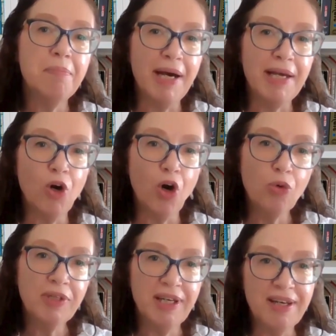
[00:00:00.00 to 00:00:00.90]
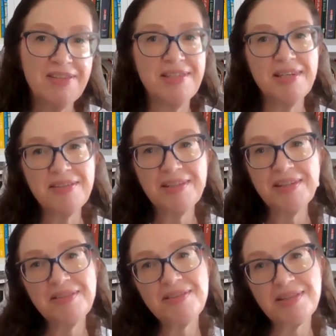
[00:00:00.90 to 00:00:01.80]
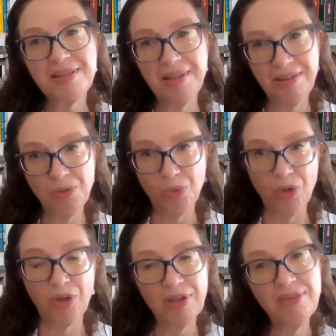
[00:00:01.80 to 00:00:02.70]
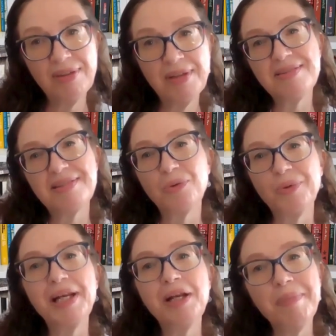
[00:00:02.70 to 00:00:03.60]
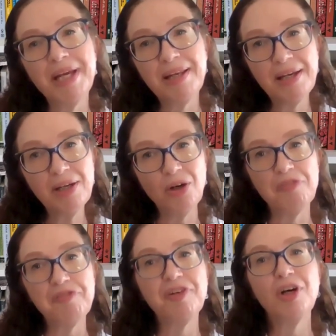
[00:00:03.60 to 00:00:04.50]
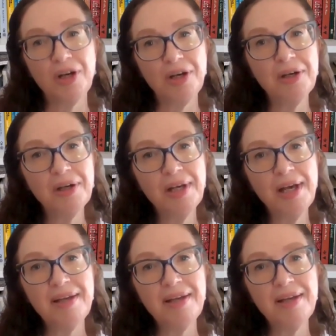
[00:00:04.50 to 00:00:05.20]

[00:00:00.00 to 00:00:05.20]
my own existence in the world is the real meaning of her